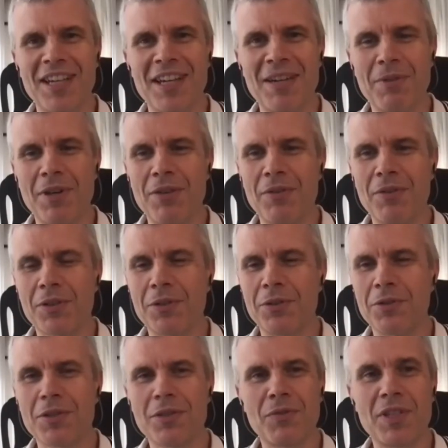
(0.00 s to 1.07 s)
the
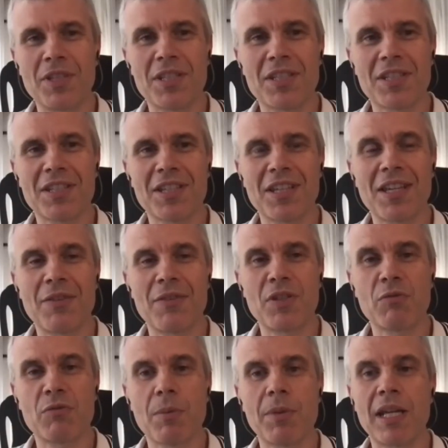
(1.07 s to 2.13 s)
course of this
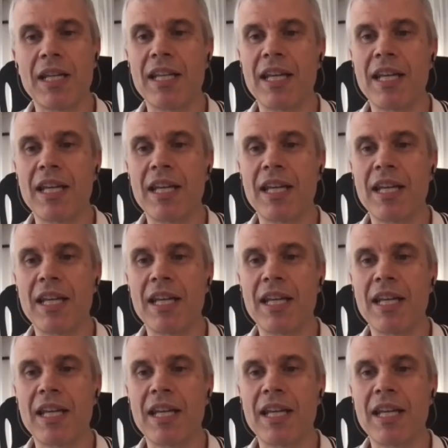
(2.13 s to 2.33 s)
webinar.